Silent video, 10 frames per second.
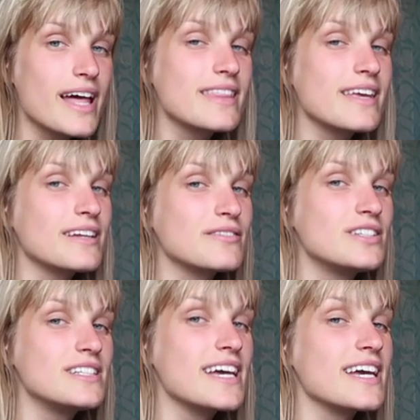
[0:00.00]
at the end of
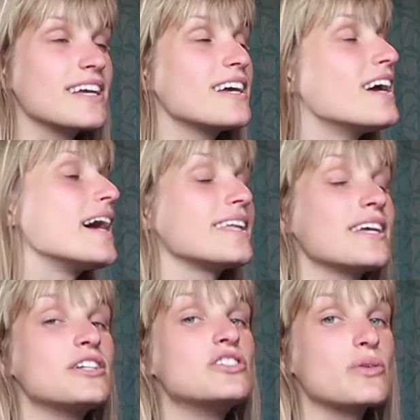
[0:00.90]
the day, and
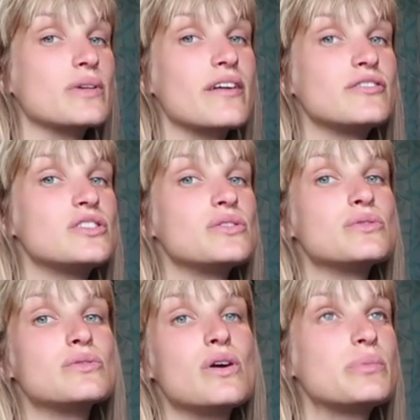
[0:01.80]
that you don't have
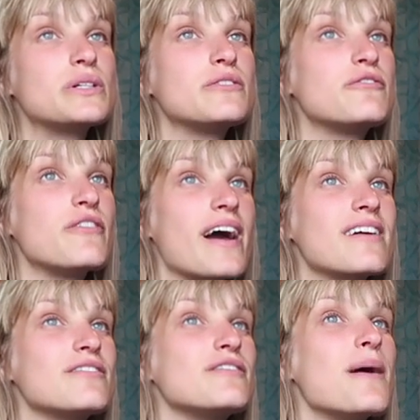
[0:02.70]
to put
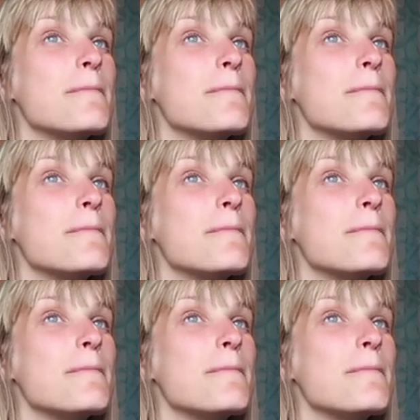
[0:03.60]
5